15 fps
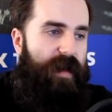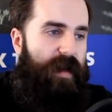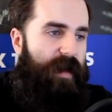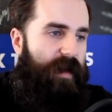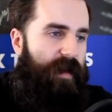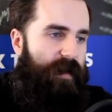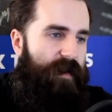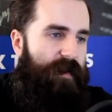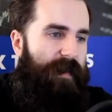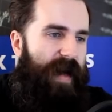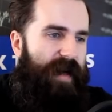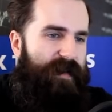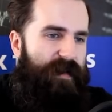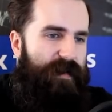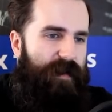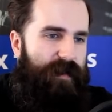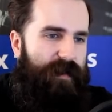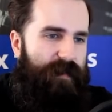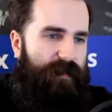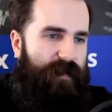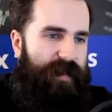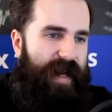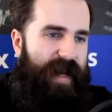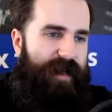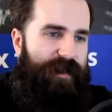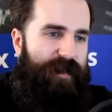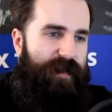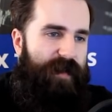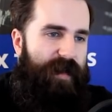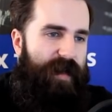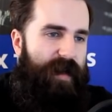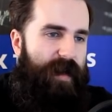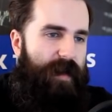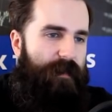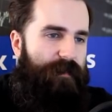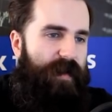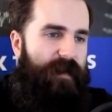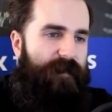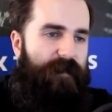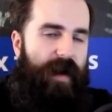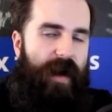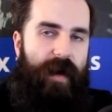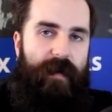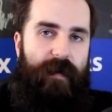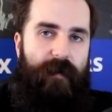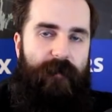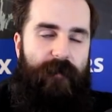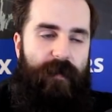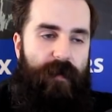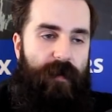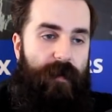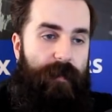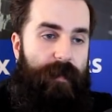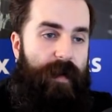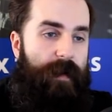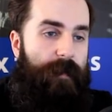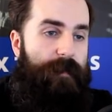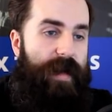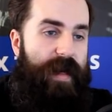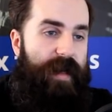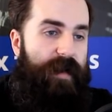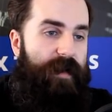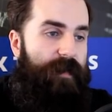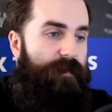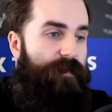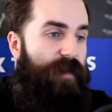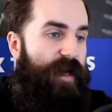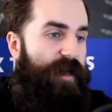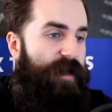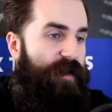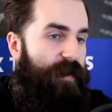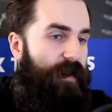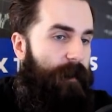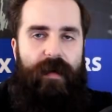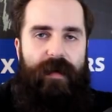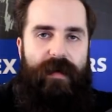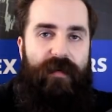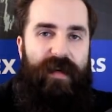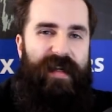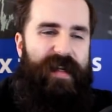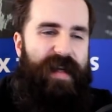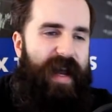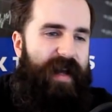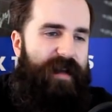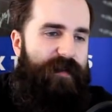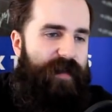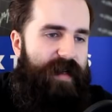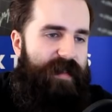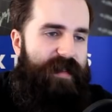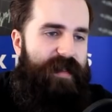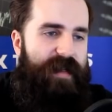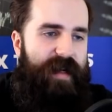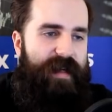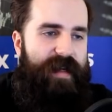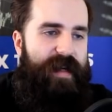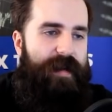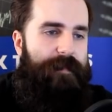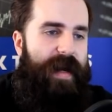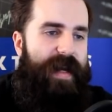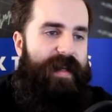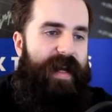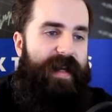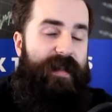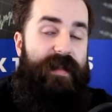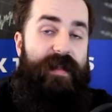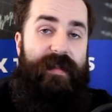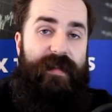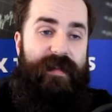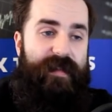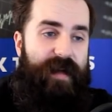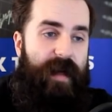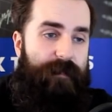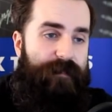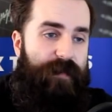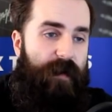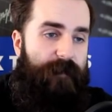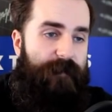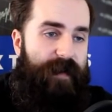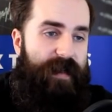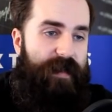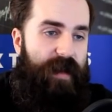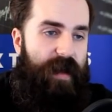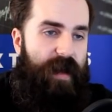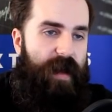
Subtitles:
The max loss was actually pretty far from being breached. Now in the end, you can see that he made at least some profit.